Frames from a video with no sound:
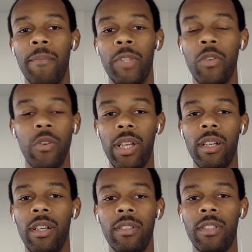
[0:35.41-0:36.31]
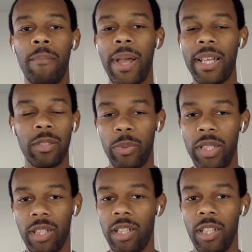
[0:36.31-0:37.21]
doing the best we
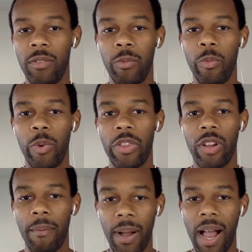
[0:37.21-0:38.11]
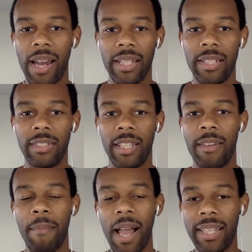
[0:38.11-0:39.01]
could with our bodies.
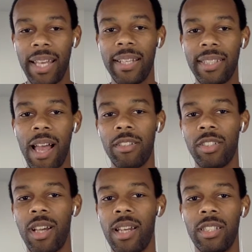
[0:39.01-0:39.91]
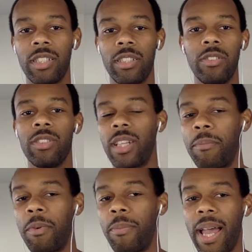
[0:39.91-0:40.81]
In my case, I was trying to just lose a
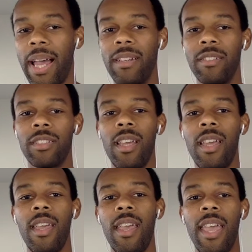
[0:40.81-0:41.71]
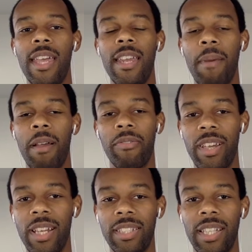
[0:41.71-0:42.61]
couple pounds. And in my
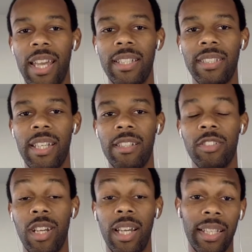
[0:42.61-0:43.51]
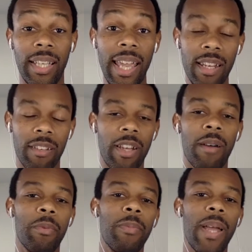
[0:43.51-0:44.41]
friend's case, he was trying to gain a
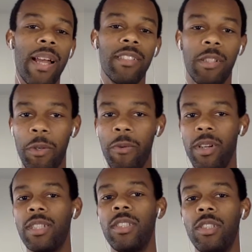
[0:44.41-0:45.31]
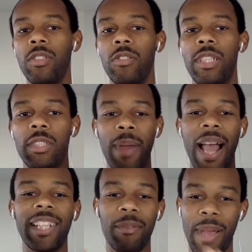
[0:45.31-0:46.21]
couple pounds. And we wanted to do these
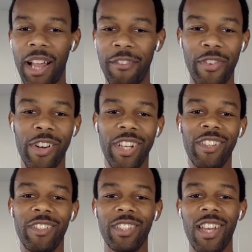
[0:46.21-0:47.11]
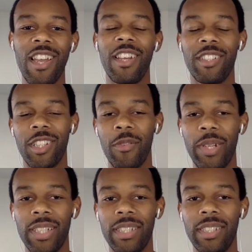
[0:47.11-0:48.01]
back to back photos so we
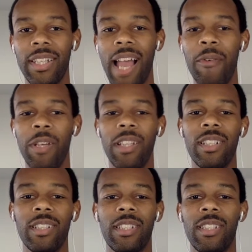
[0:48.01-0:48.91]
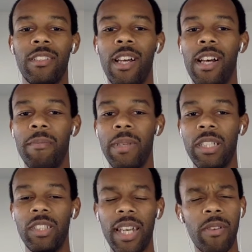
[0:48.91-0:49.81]
can see how we looked in
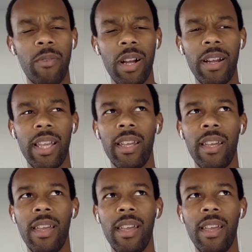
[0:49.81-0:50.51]
January